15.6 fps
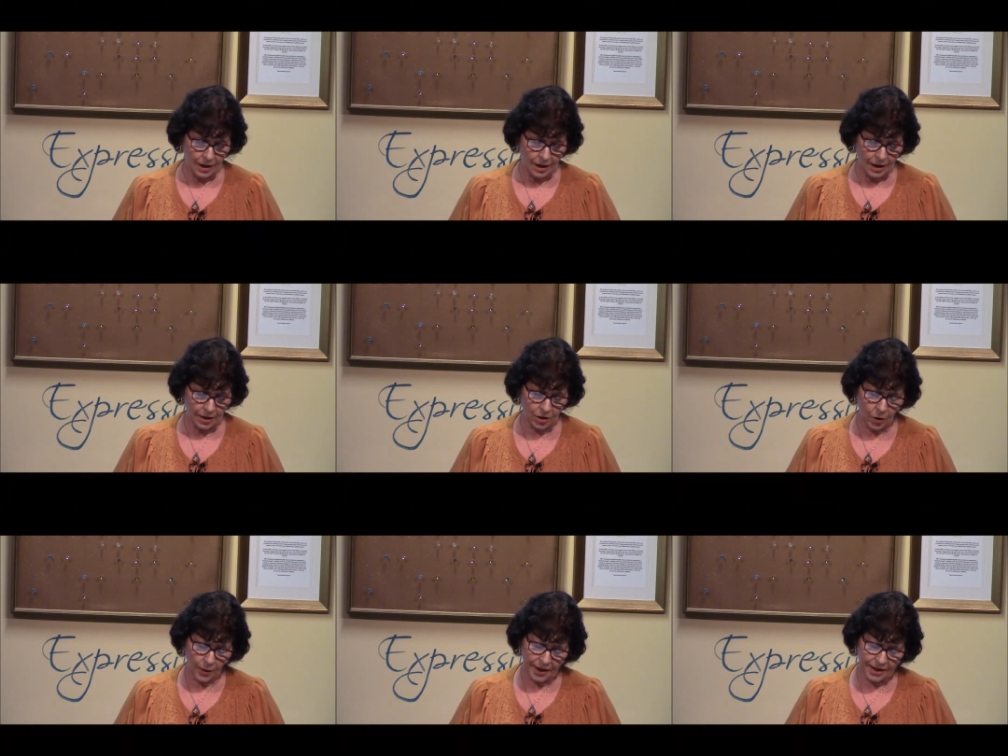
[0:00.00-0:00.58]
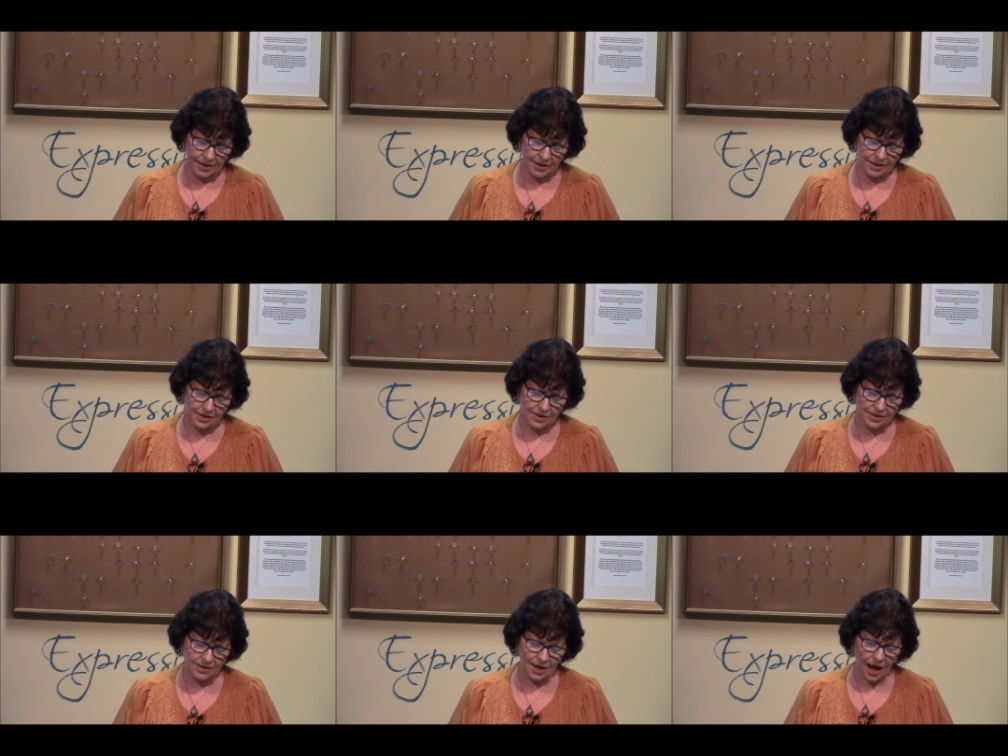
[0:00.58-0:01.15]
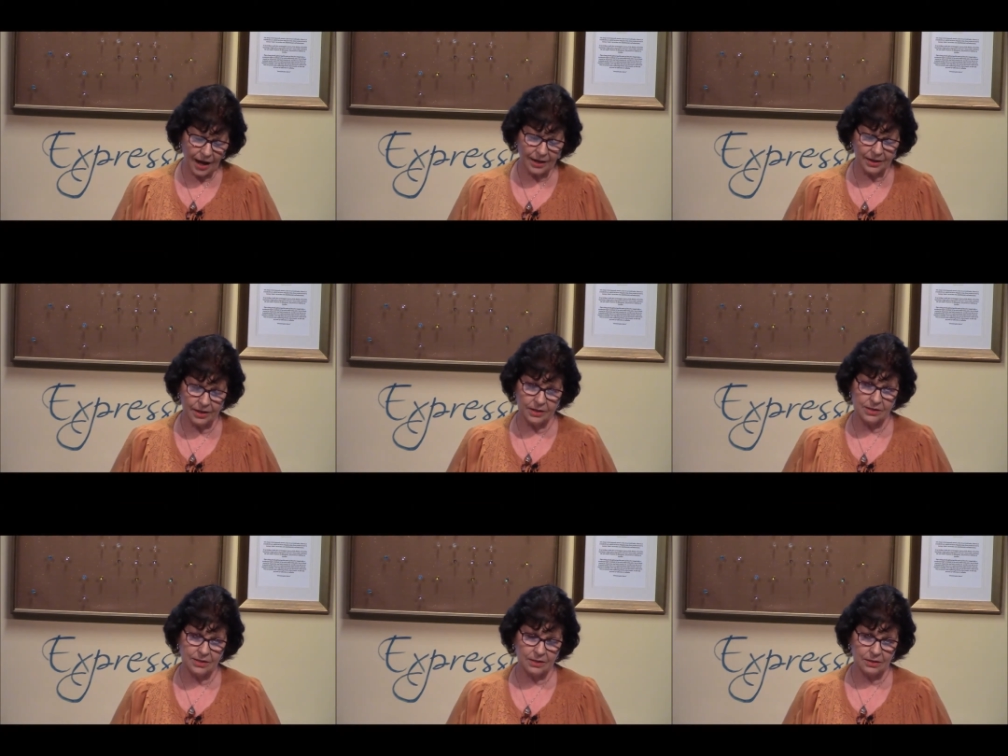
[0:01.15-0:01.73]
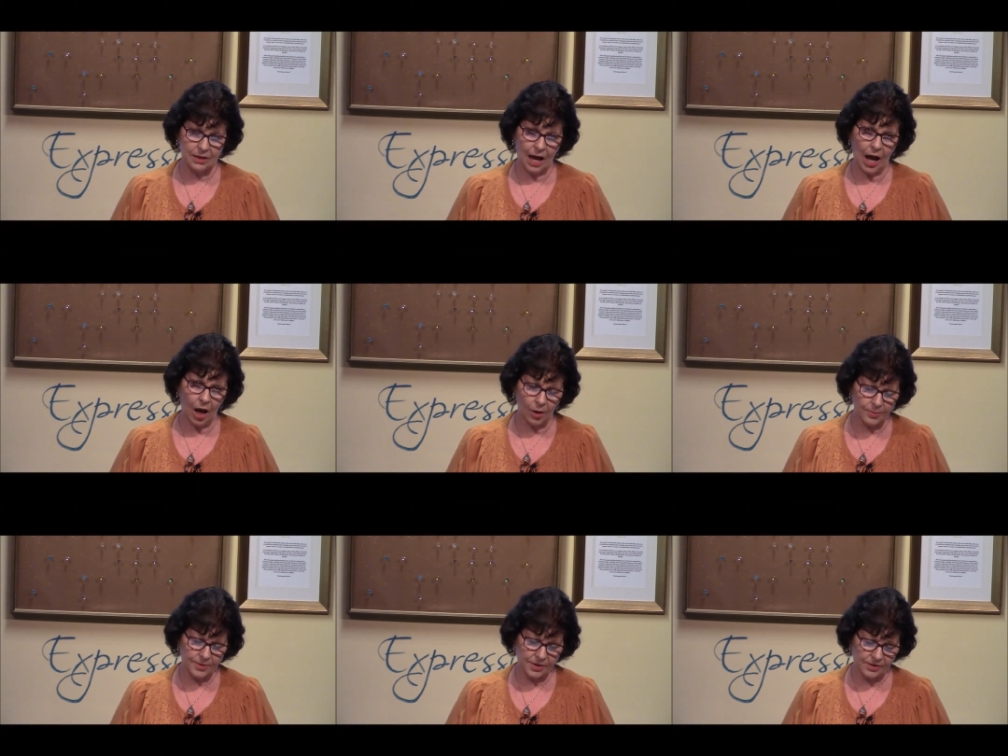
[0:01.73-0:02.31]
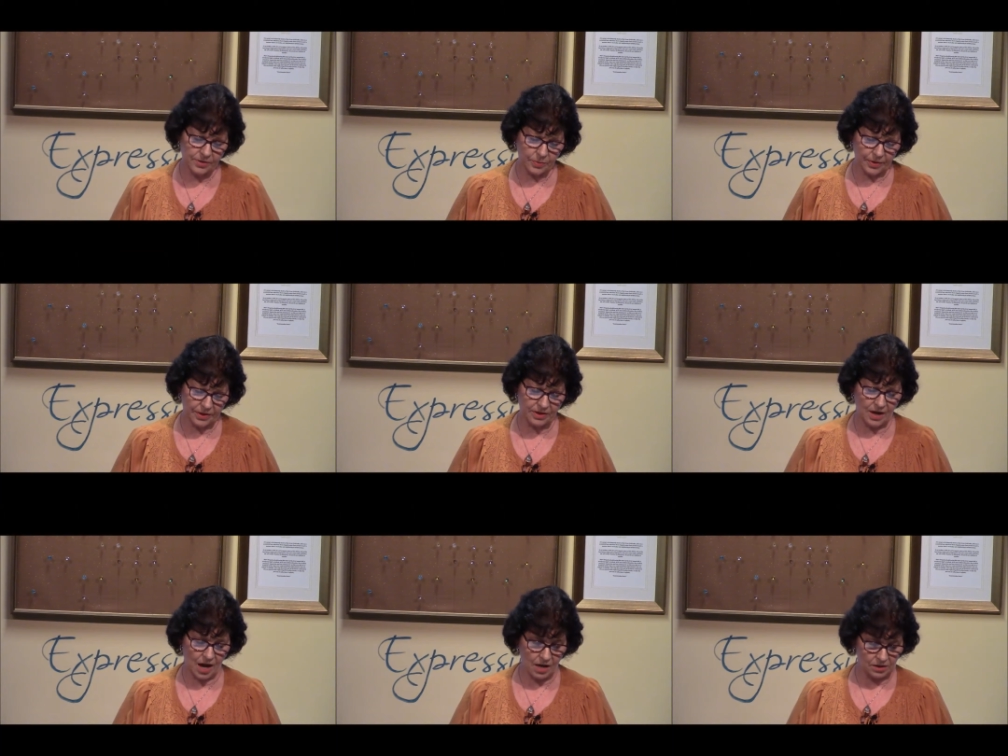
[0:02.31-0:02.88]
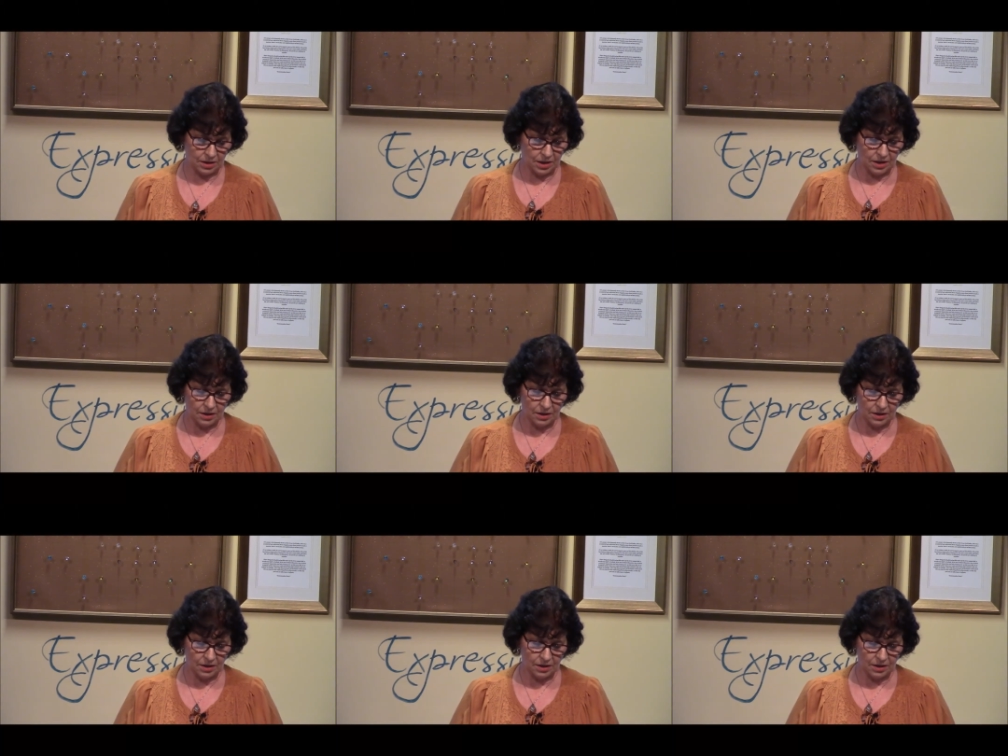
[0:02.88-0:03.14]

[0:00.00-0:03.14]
And going into the silence helps us with that.